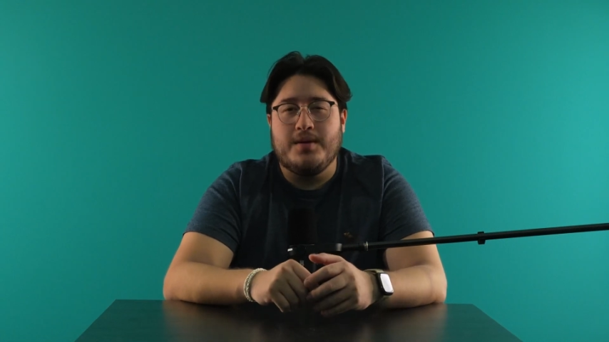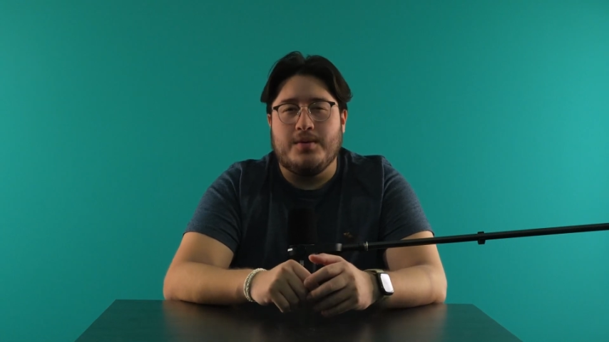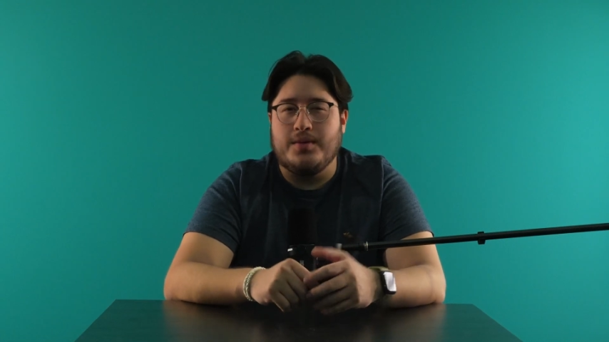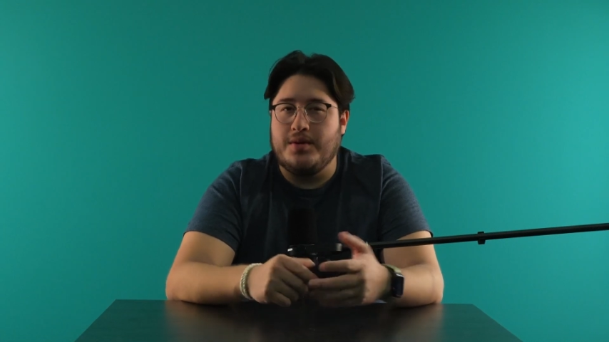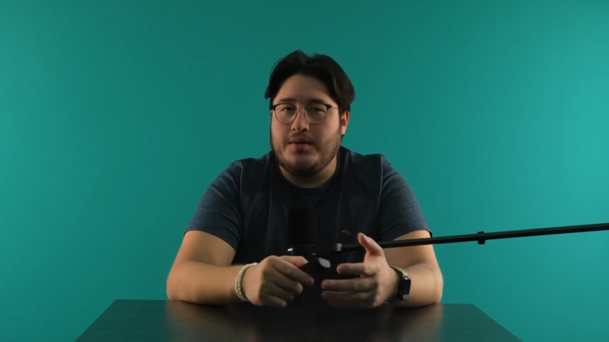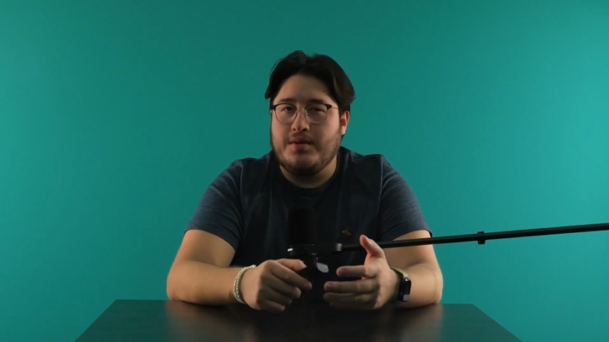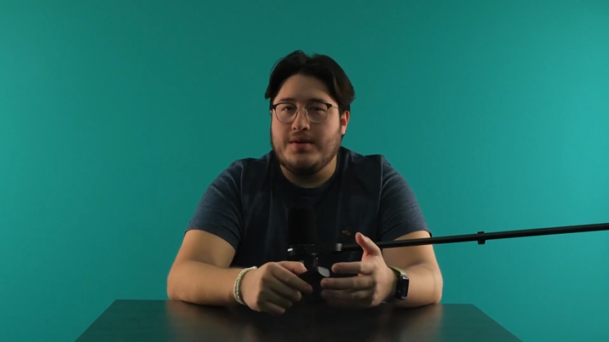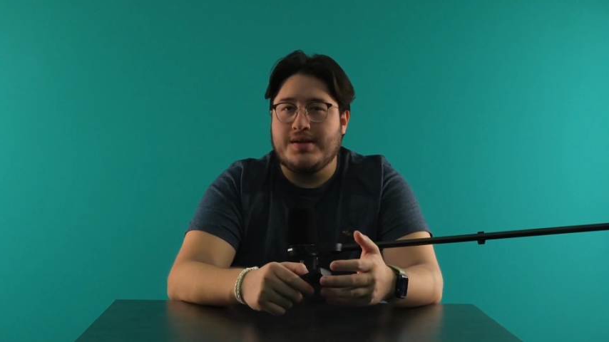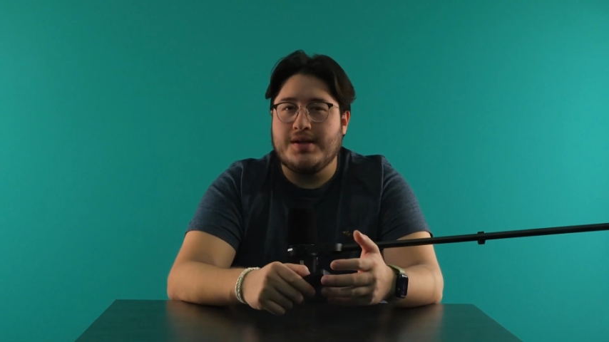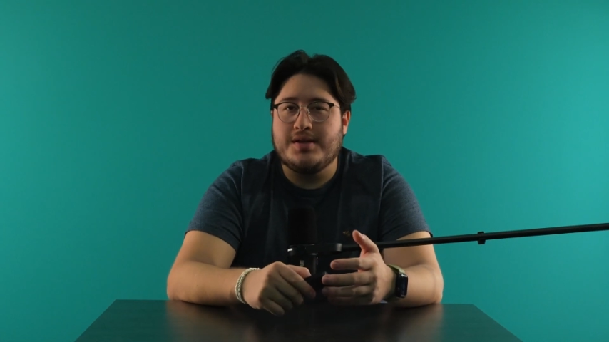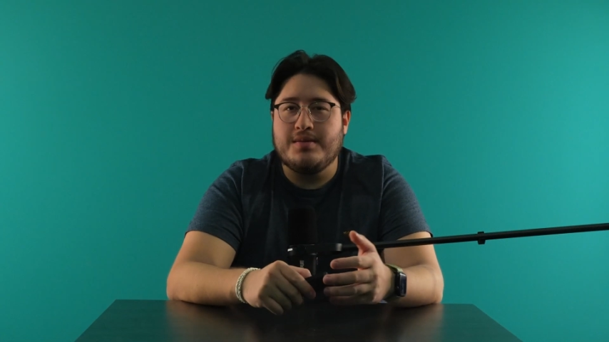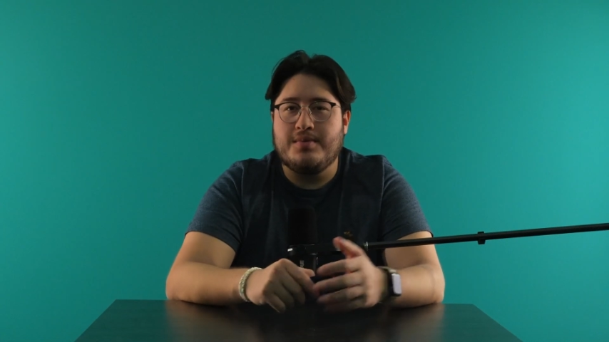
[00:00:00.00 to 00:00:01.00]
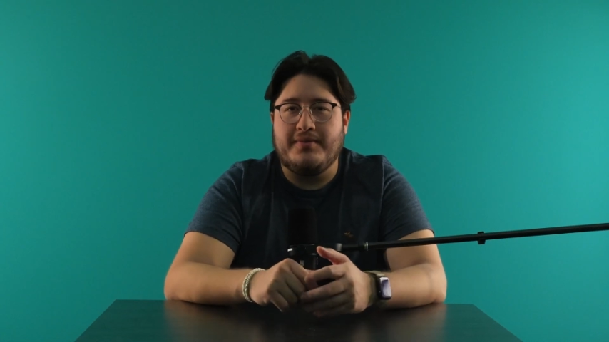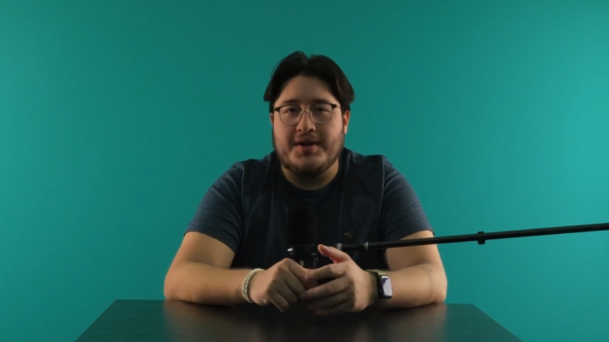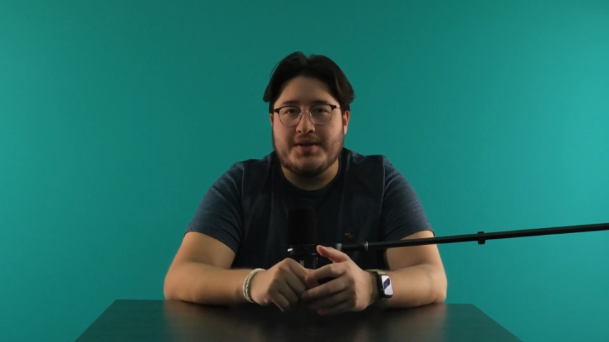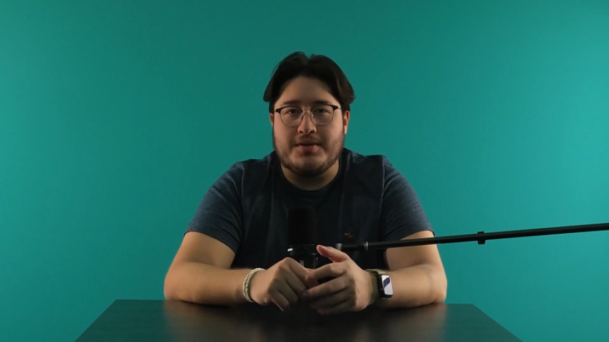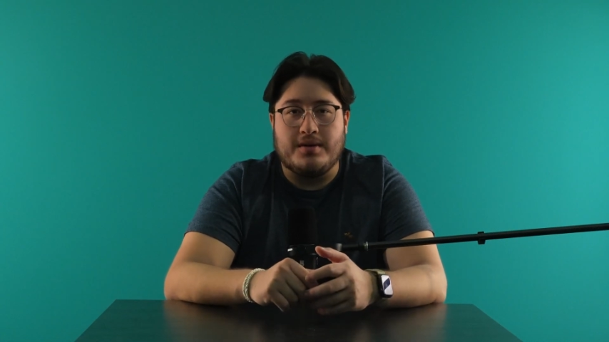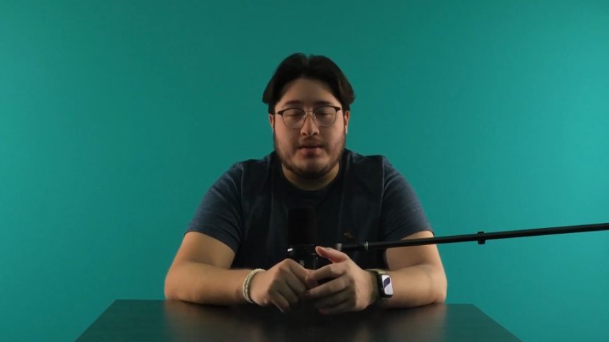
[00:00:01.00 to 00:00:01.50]
Whether you're a seasoned
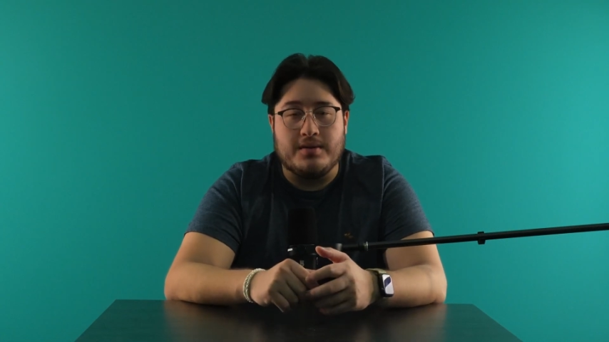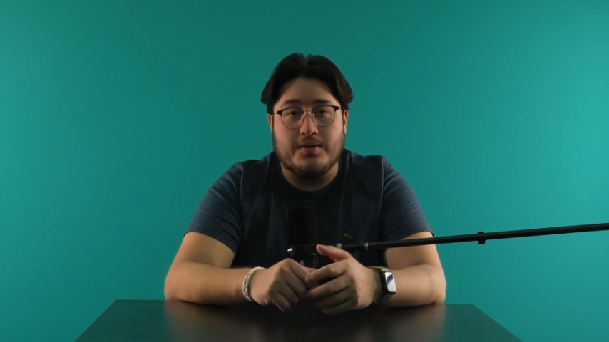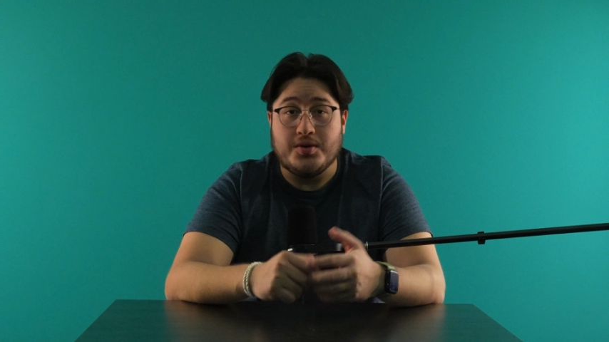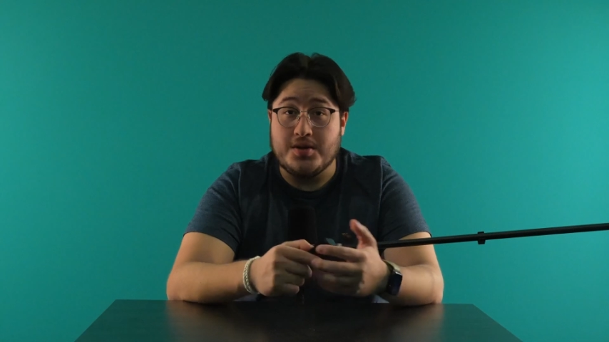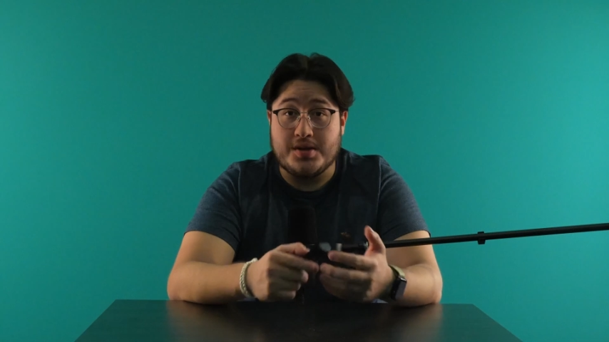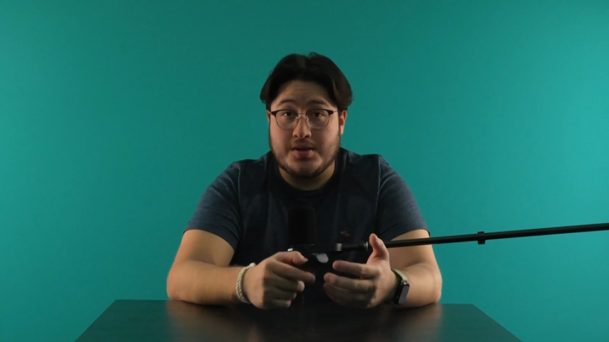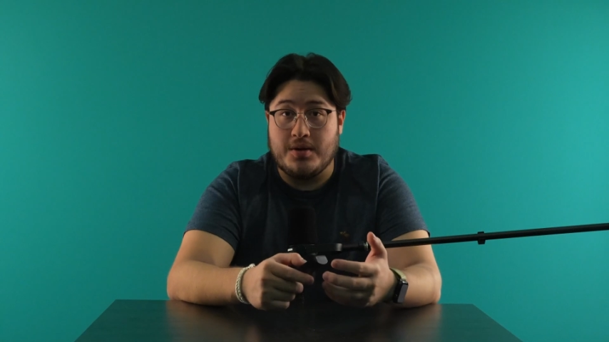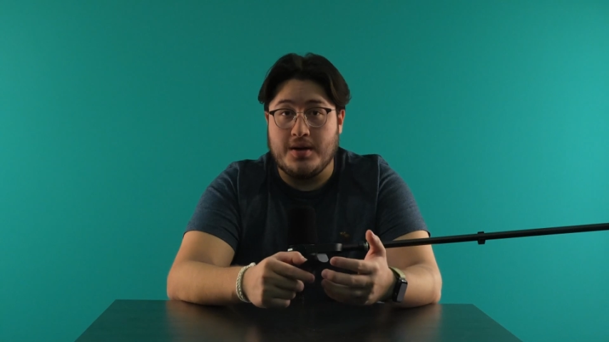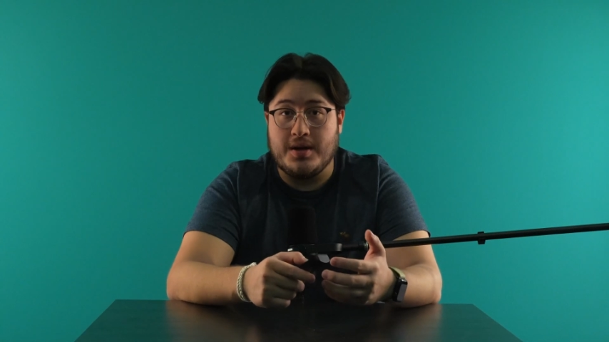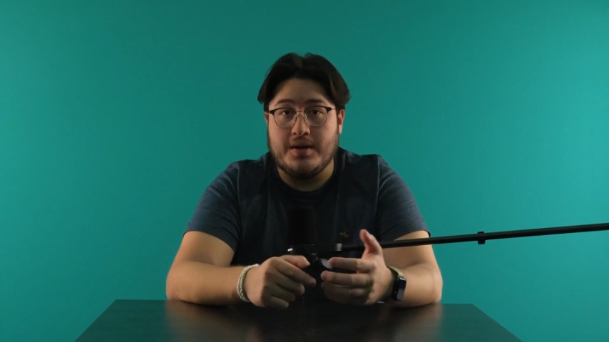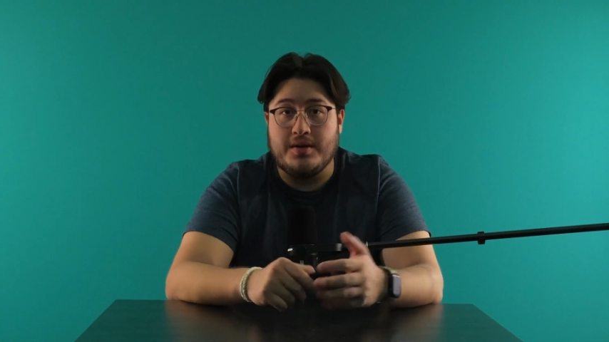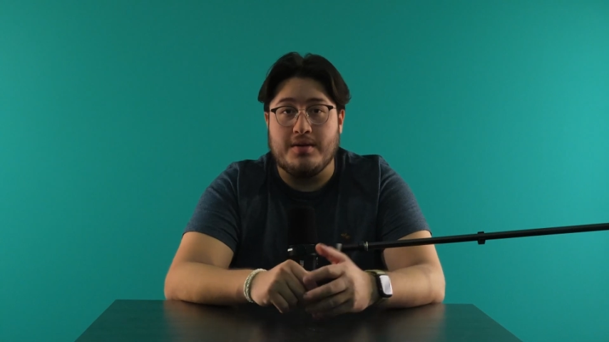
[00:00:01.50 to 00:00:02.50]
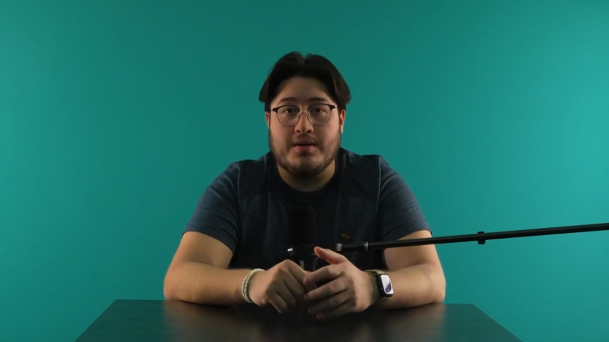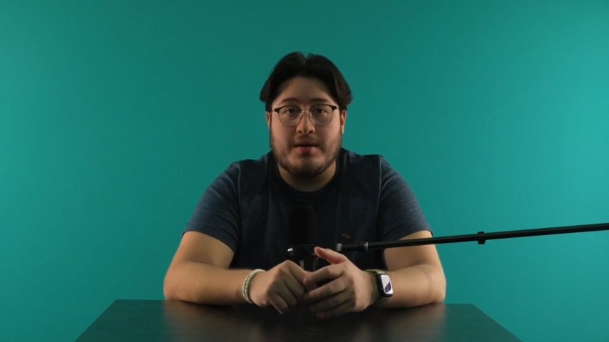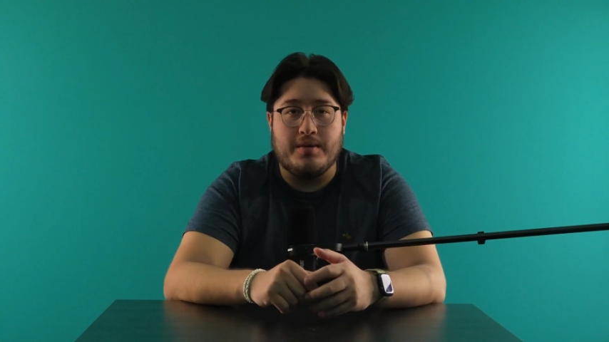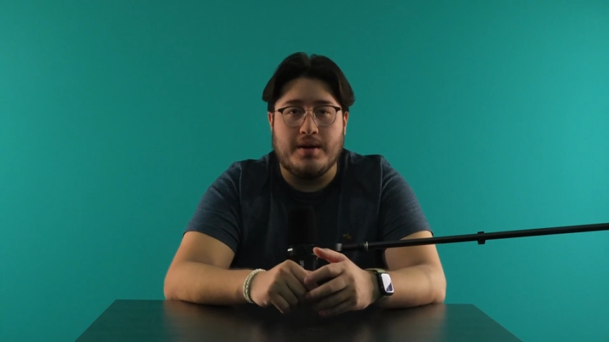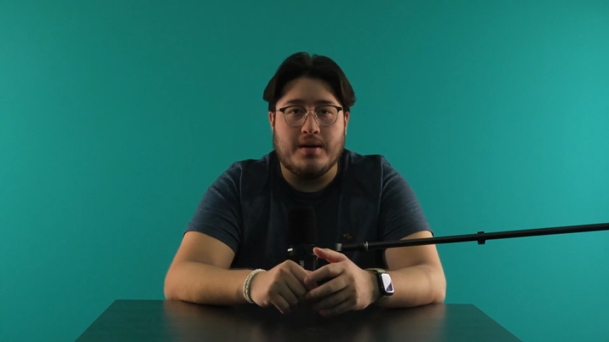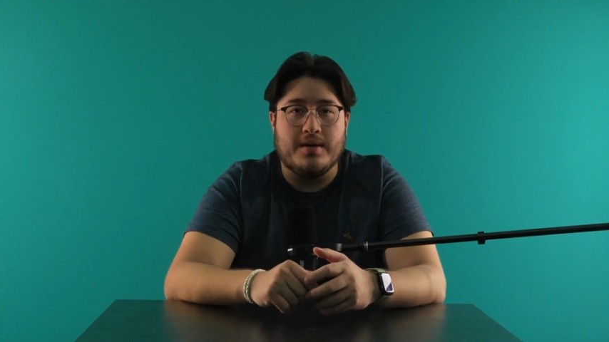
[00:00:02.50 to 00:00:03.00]
professional or just starting out in your
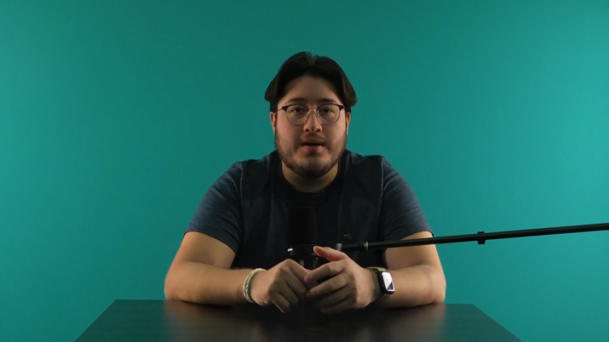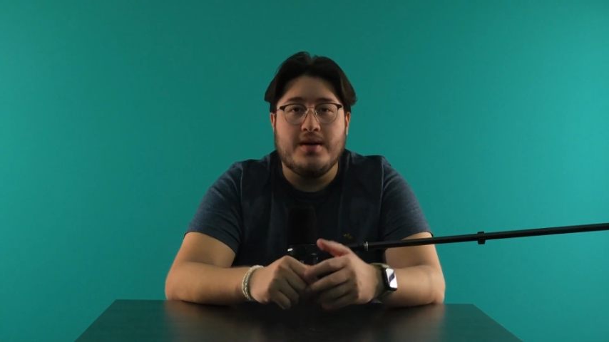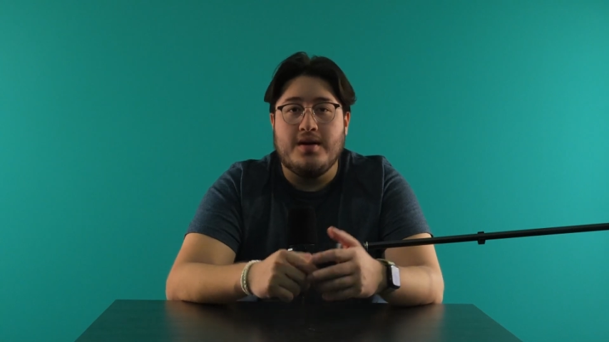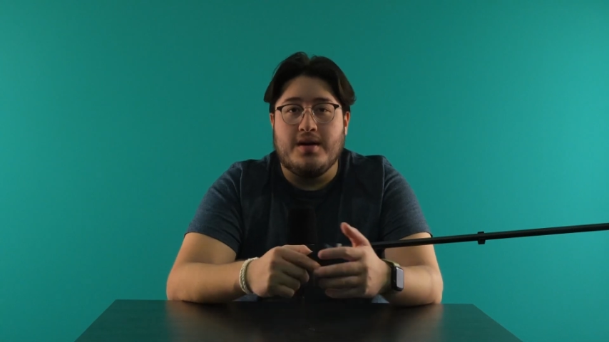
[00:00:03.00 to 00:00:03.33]
career,